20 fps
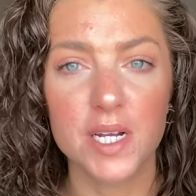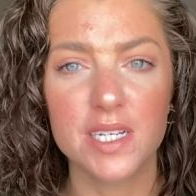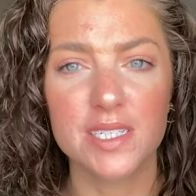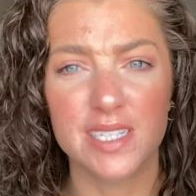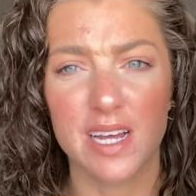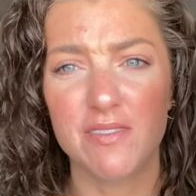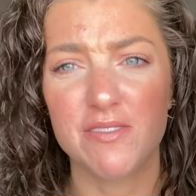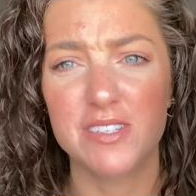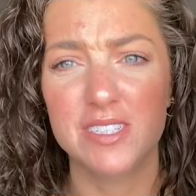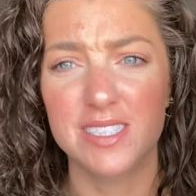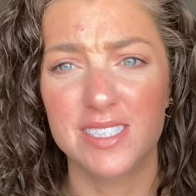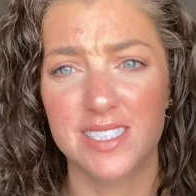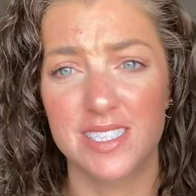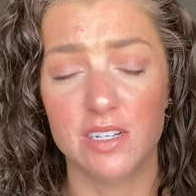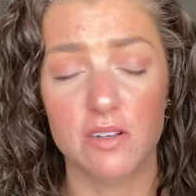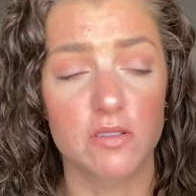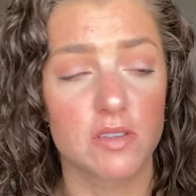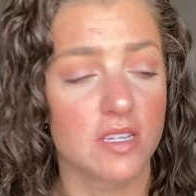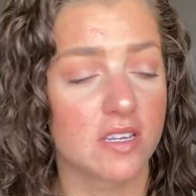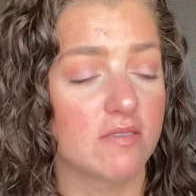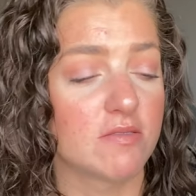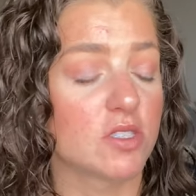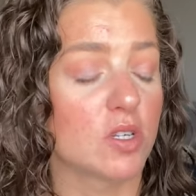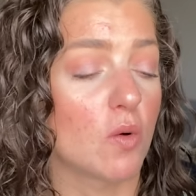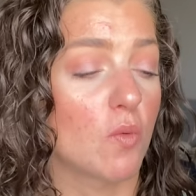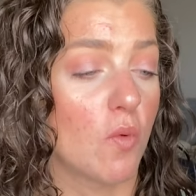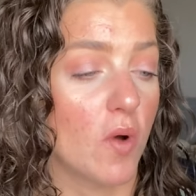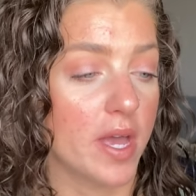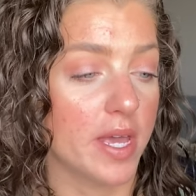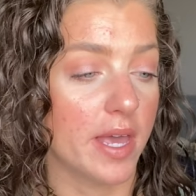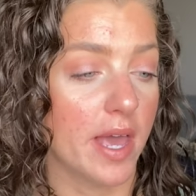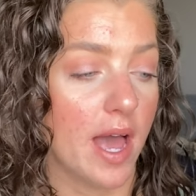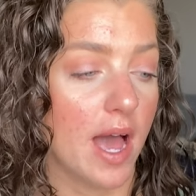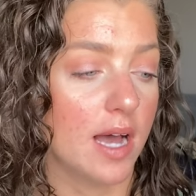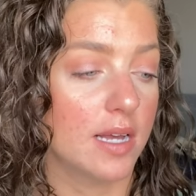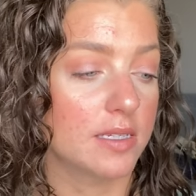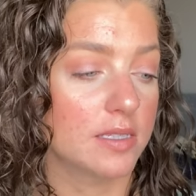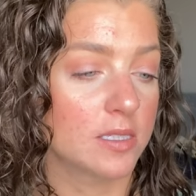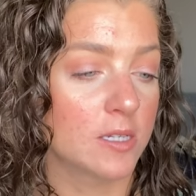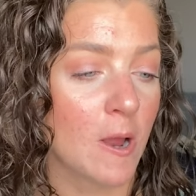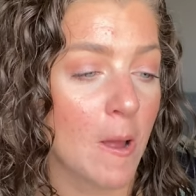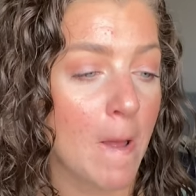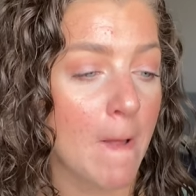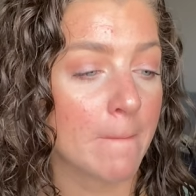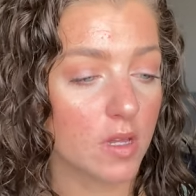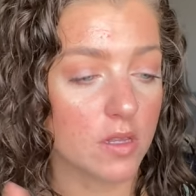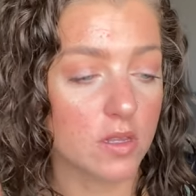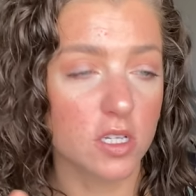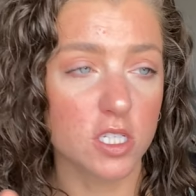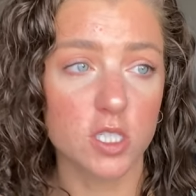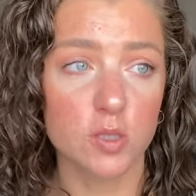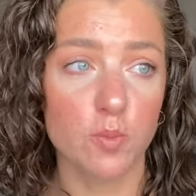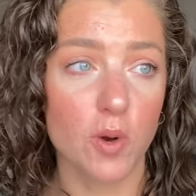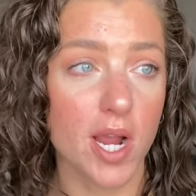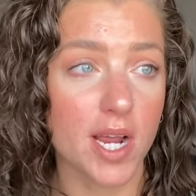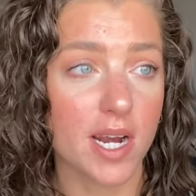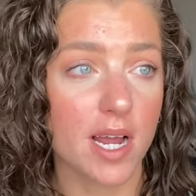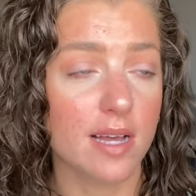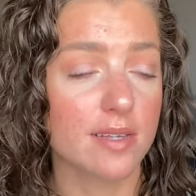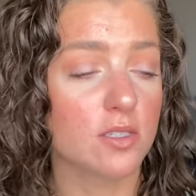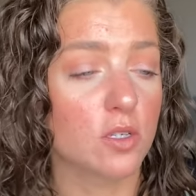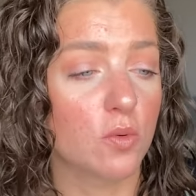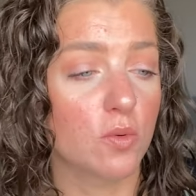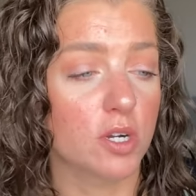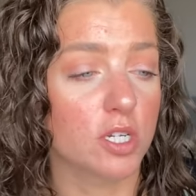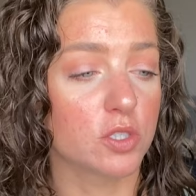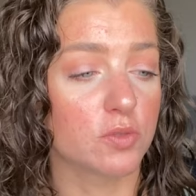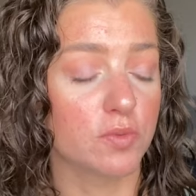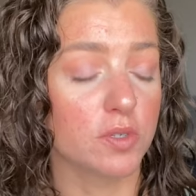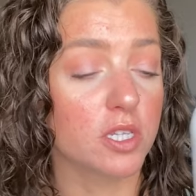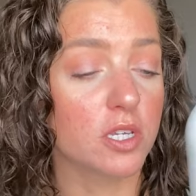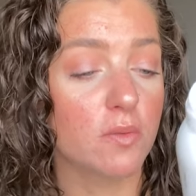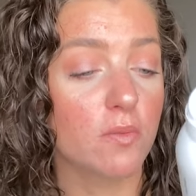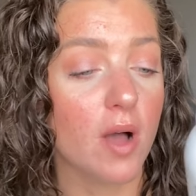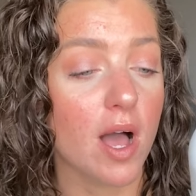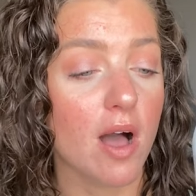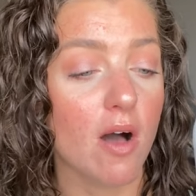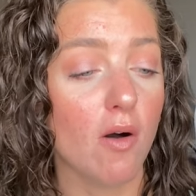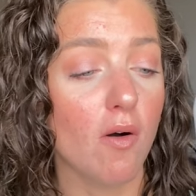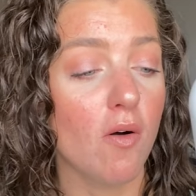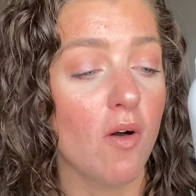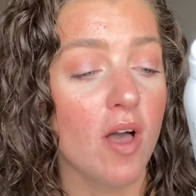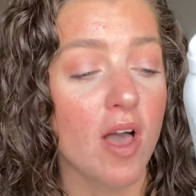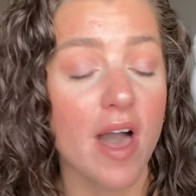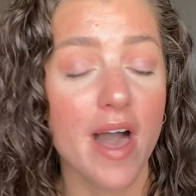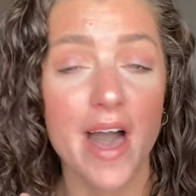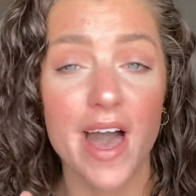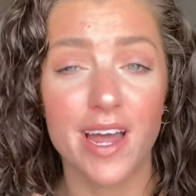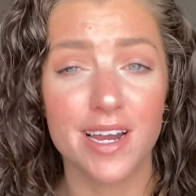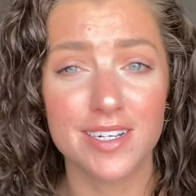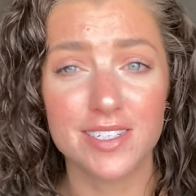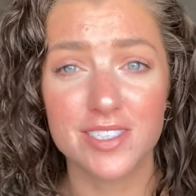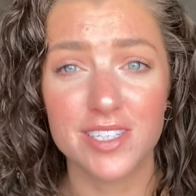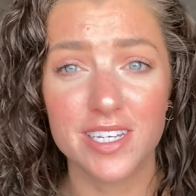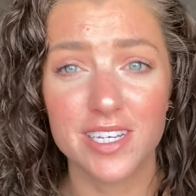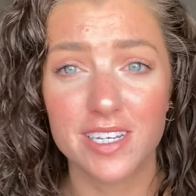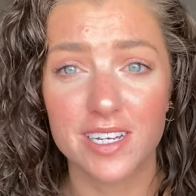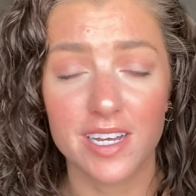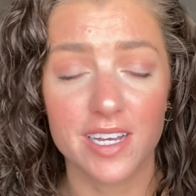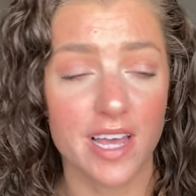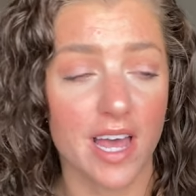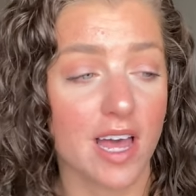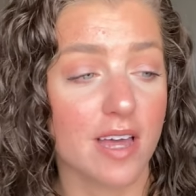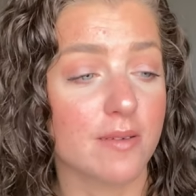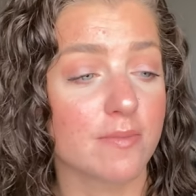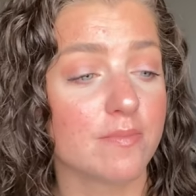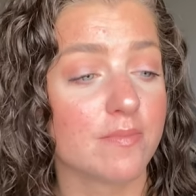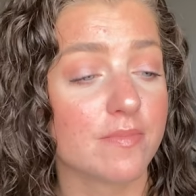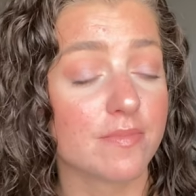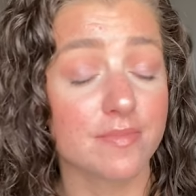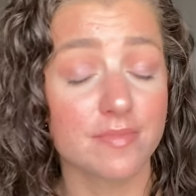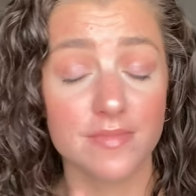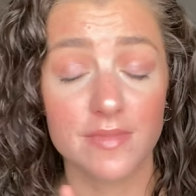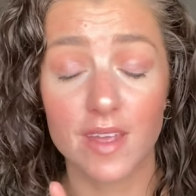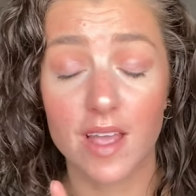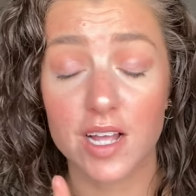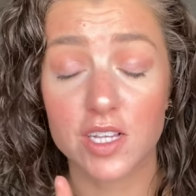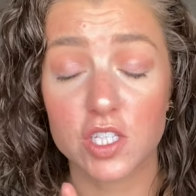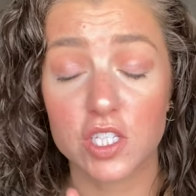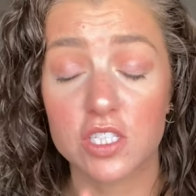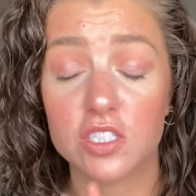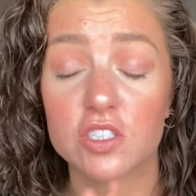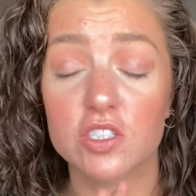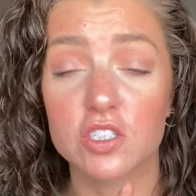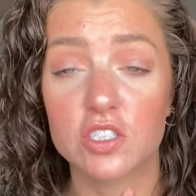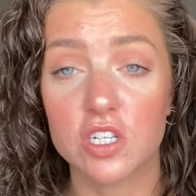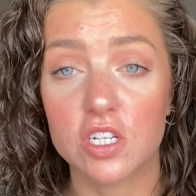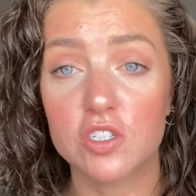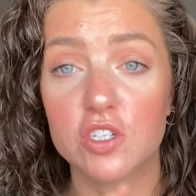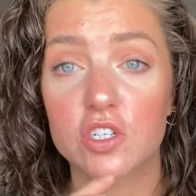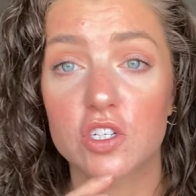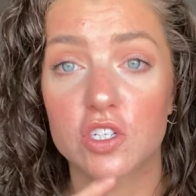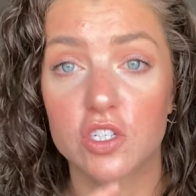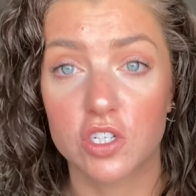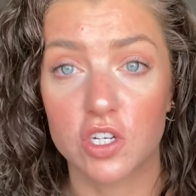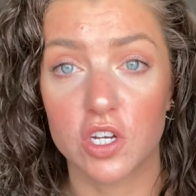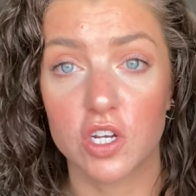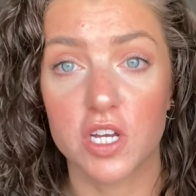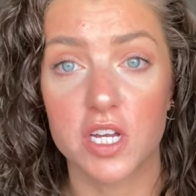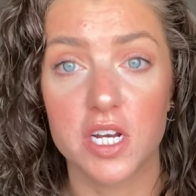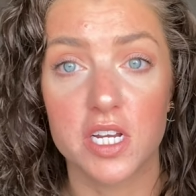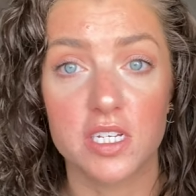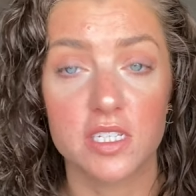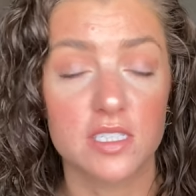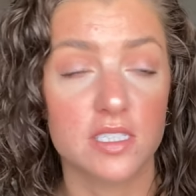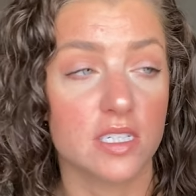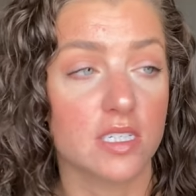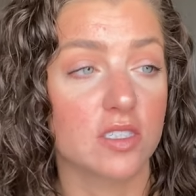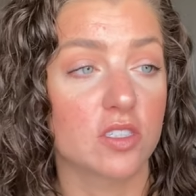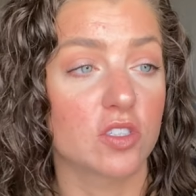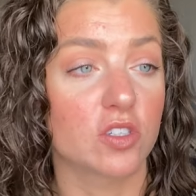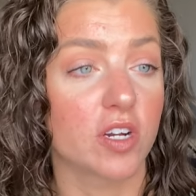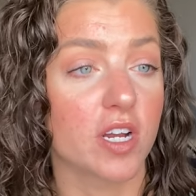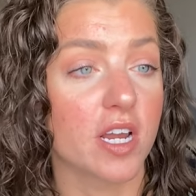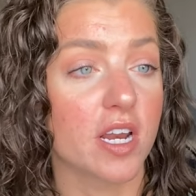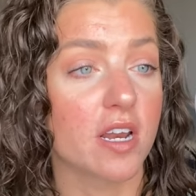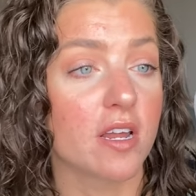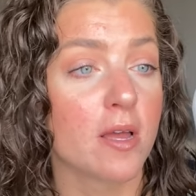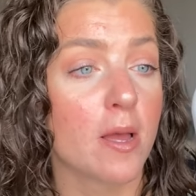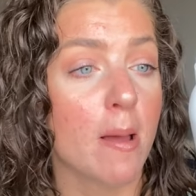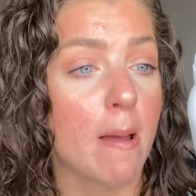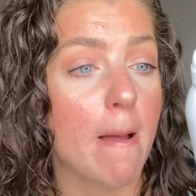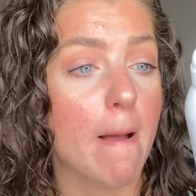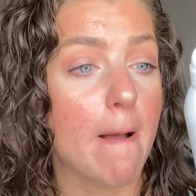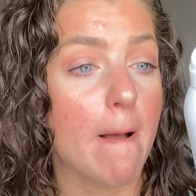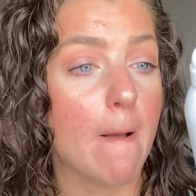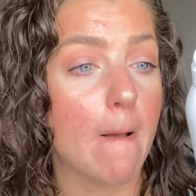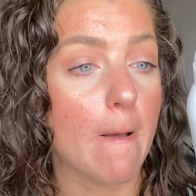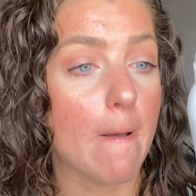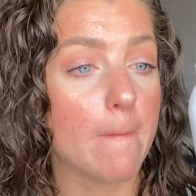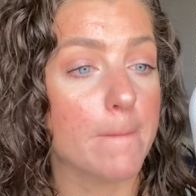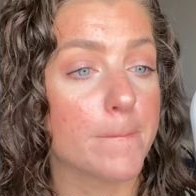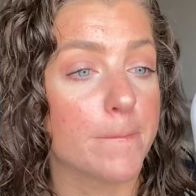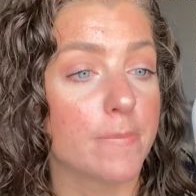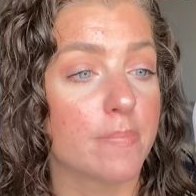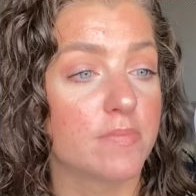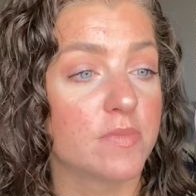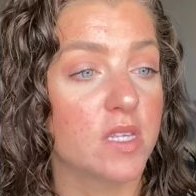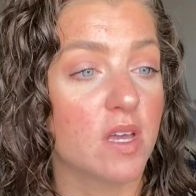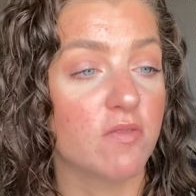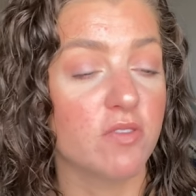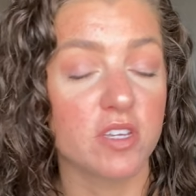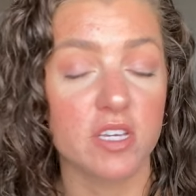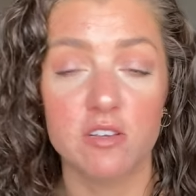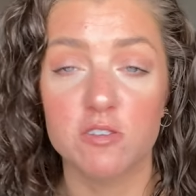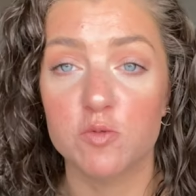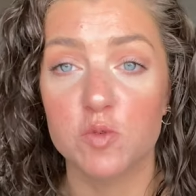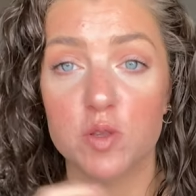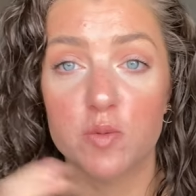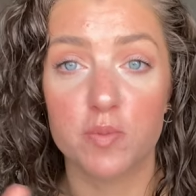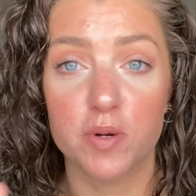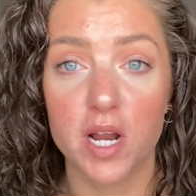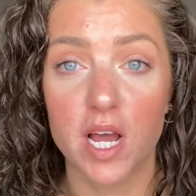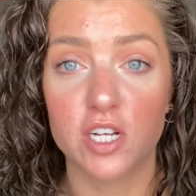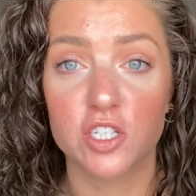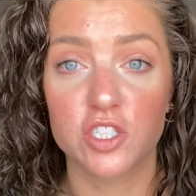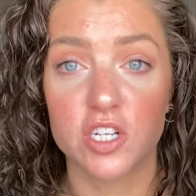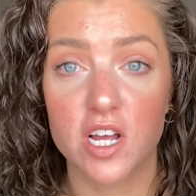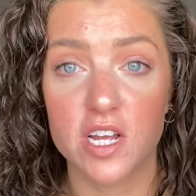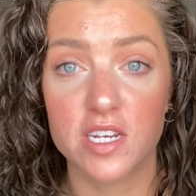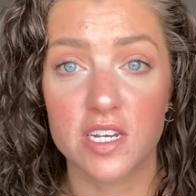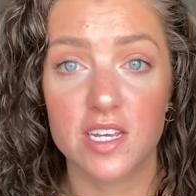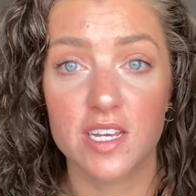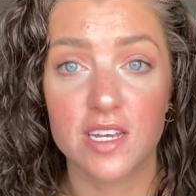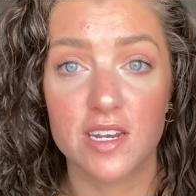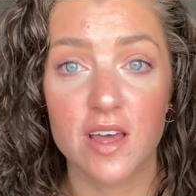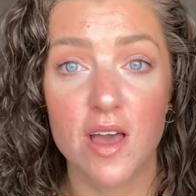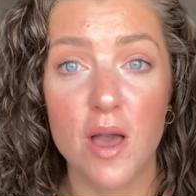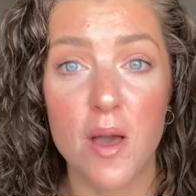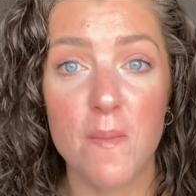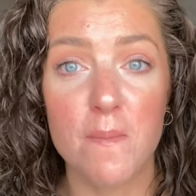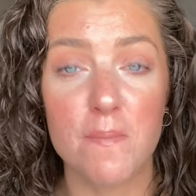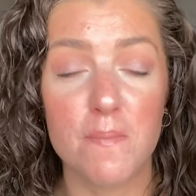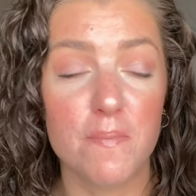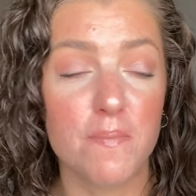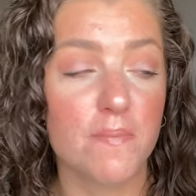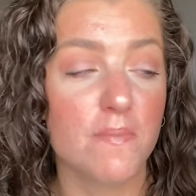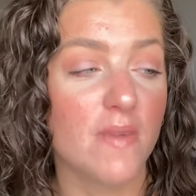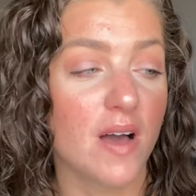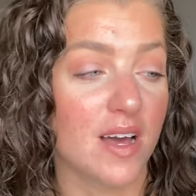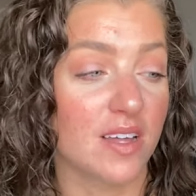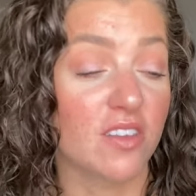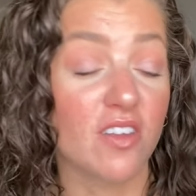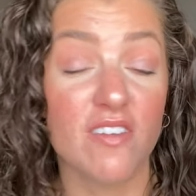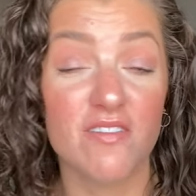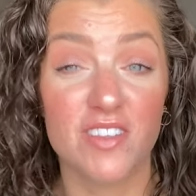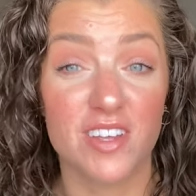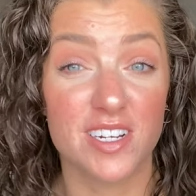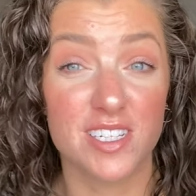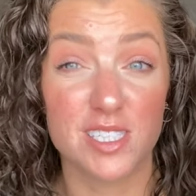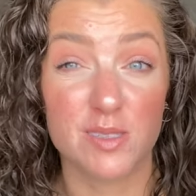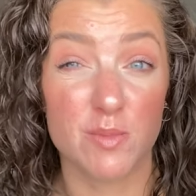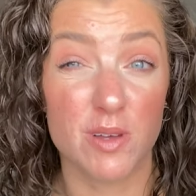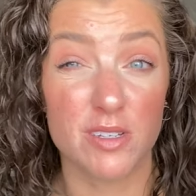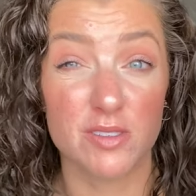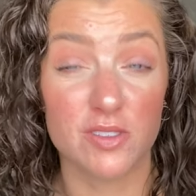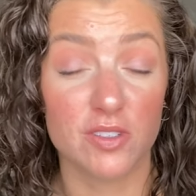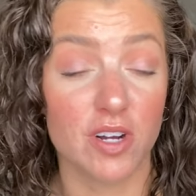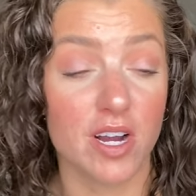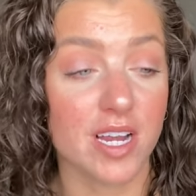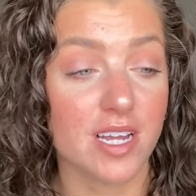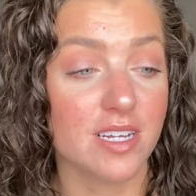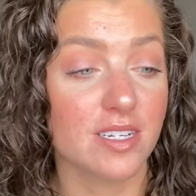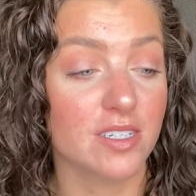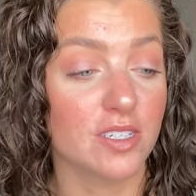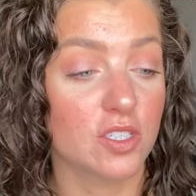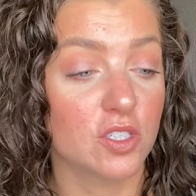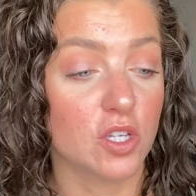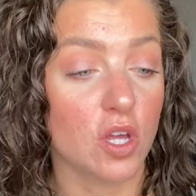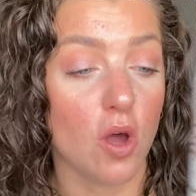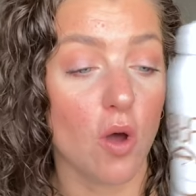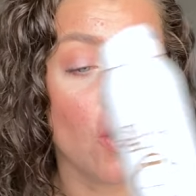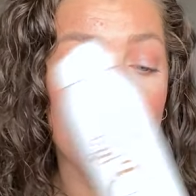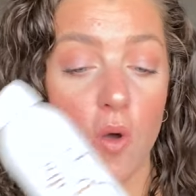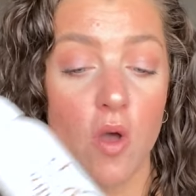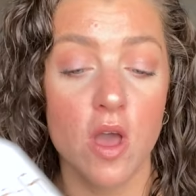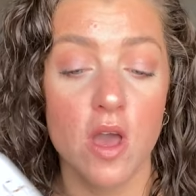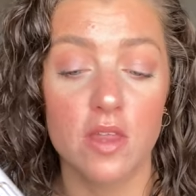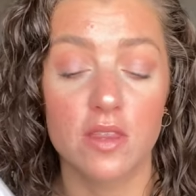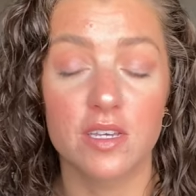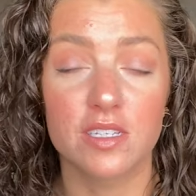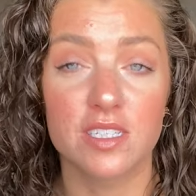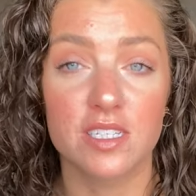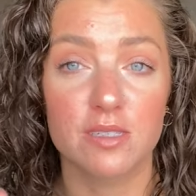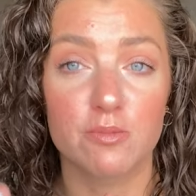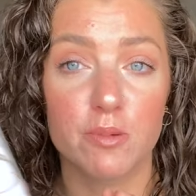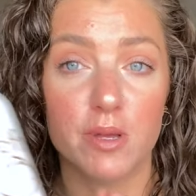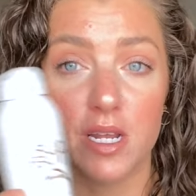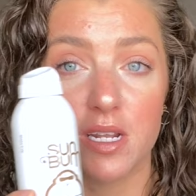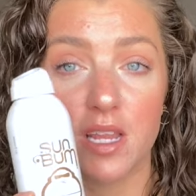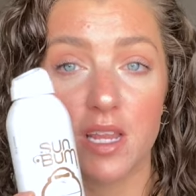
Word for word: it definitely still leaves a white cast. The spray nozzle works really well. And I just think, again, it's just such a good sunscreen. Um, definitely gives me the protection I need. I love that it smells great. So this has been